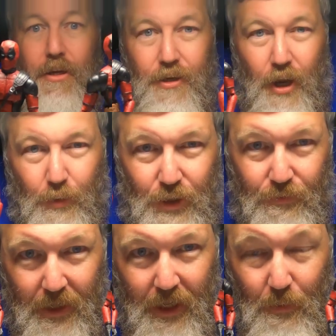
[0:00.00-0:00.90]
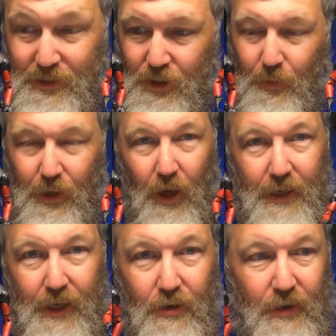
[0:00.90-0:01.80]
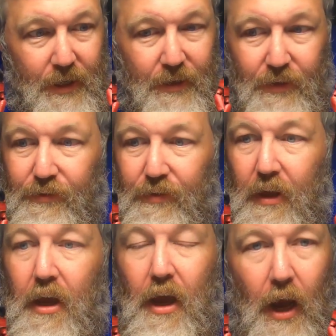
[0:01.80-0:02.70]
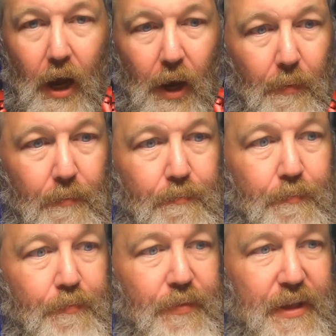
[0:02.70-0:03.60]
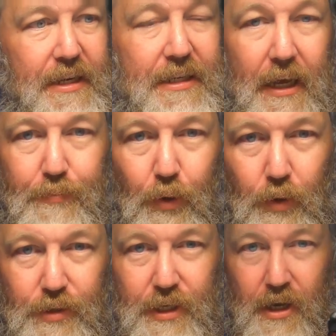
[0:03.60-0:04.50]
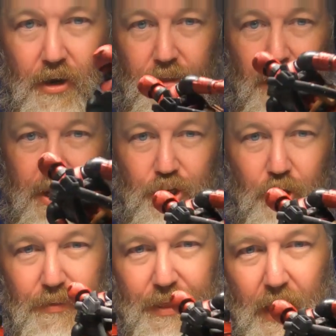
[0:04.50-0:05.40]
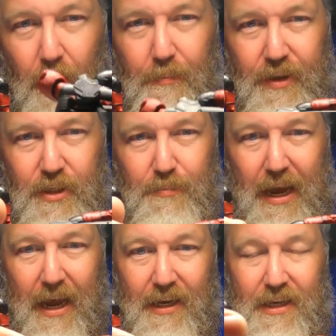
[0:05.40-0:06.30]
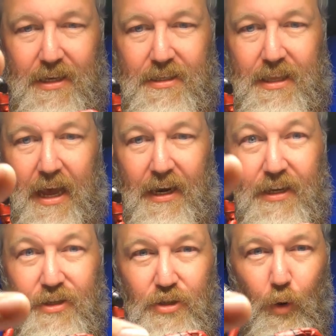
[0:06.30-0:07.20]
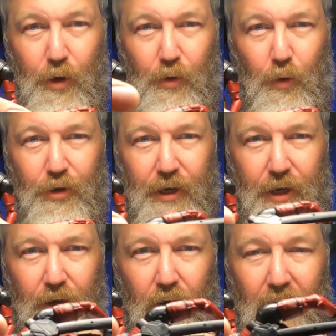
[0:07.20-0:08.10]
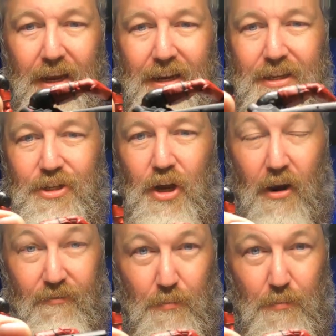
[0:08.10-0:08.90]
No, so really what's going on here is um, the Deadpool's here, the issue with that hump in his back is that his sword holder here is not